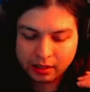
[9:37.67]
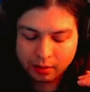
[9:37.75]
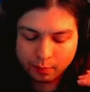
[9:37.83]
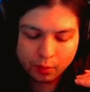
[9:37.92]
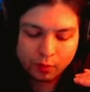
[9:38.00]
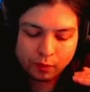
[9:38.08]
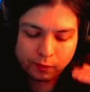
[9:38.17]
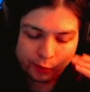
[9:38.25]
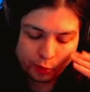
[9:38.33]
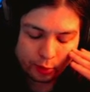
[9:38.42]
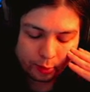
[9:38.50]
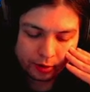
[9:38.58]
to move
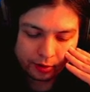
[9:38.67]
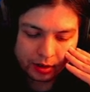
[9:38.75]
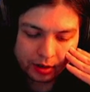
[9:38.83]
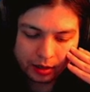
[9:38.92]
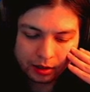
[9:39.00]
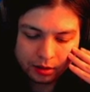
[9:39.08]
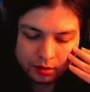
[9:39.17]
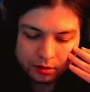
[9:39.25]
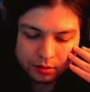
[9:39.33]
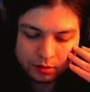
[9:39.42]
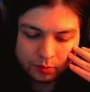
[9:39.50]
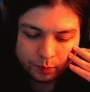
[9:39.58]
forward, right?
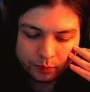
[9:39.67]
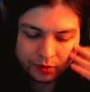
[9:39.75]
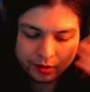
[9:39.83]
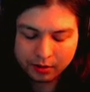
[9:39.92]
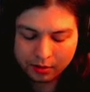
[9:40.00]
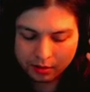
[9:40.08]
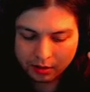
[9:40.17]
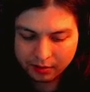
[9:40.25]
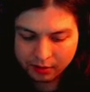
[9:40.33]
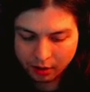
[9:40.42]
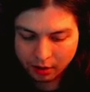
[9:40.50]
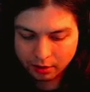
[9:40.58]
He's
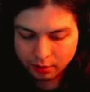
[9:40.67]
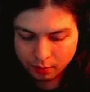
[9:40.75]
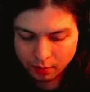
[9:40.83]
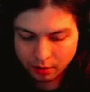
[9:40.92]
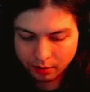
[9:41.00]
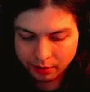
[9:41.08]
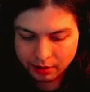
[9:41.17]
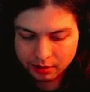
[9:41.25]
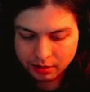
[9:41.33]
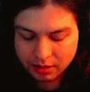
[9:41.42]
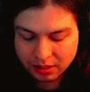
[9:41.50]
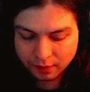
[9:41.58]
gone through all this.
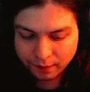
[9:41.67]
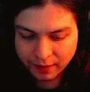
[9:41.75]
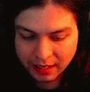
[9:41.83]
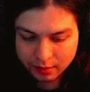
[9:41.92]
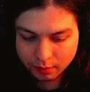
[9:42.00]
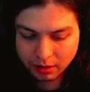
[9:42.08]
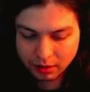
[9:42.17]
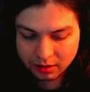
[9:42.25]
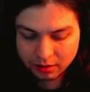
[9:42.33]
He's faced what he's